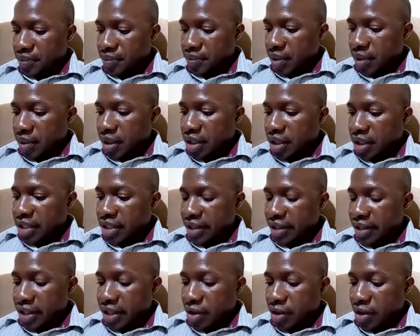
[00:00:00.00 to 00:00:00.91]
These are
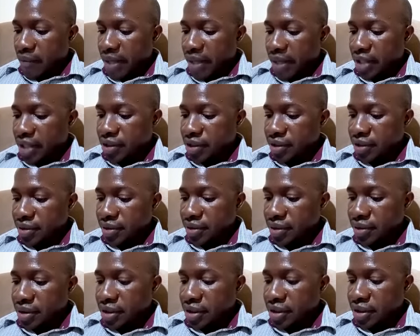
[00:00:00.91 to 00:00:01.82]
the recommendations.
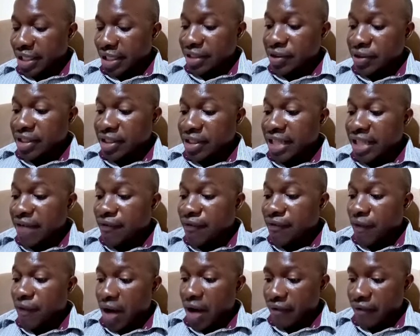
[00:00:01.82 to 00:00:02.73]
That is day
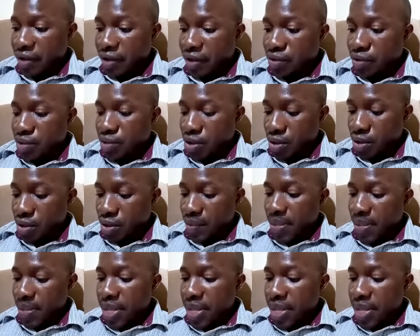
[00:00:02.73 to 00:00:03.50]
4 after tomorrow.